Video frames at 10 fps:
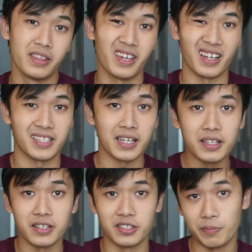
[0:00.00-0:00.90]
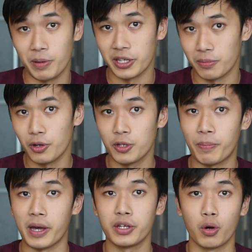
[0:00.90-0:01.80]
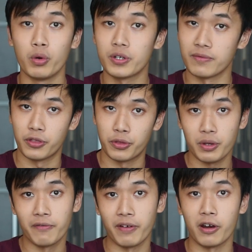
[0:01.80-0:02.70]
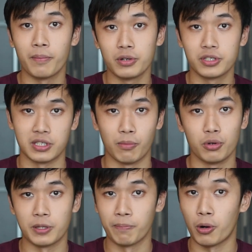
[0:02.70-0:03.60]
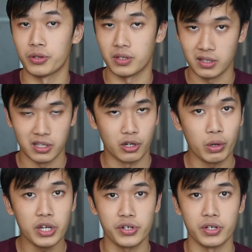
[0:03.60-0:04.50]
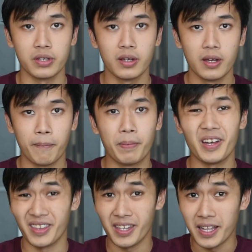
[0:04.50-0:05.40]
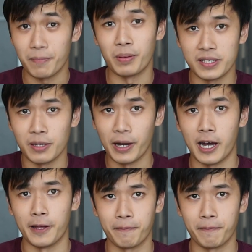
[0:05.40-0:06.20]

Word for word: The extent is debatable depending on which three variables is the most important in the equation, but it plays a part.